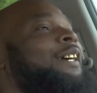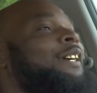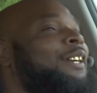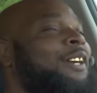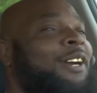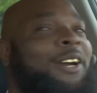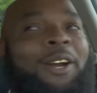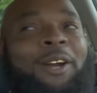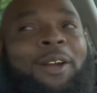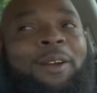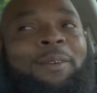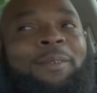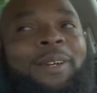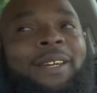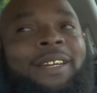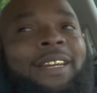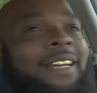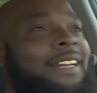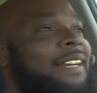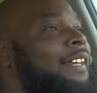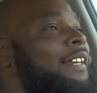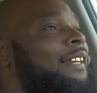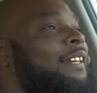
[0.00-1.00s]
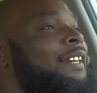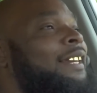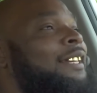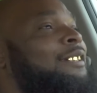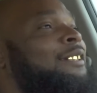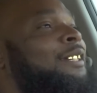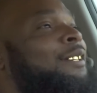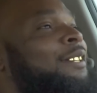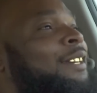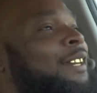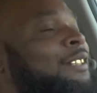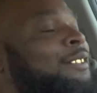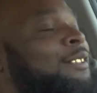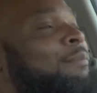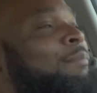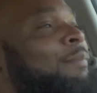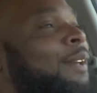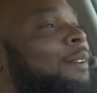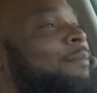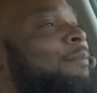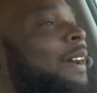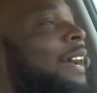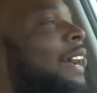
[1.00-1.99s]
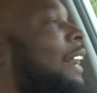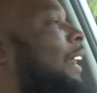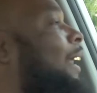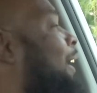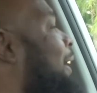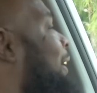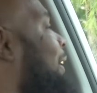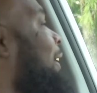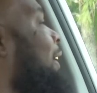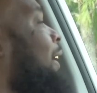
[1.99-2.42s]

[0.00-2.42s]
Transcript: you hear me? Listen, listen, big man.